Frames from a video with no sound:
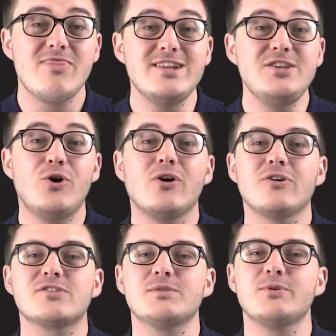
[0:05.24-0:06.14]
then your
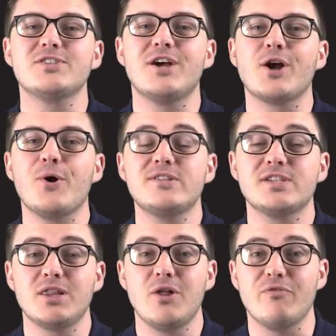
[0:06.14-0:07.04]
customers are going
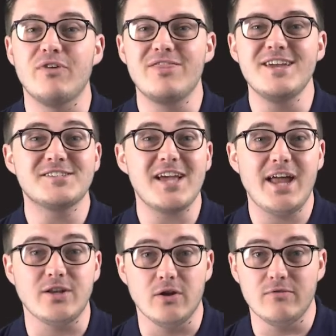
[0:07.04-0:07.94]
to love this
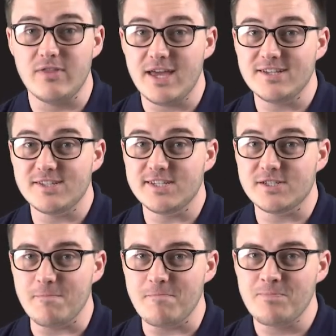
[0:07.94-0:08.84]
add-on for their
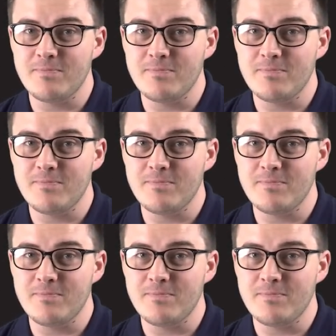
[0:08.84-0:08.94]
system.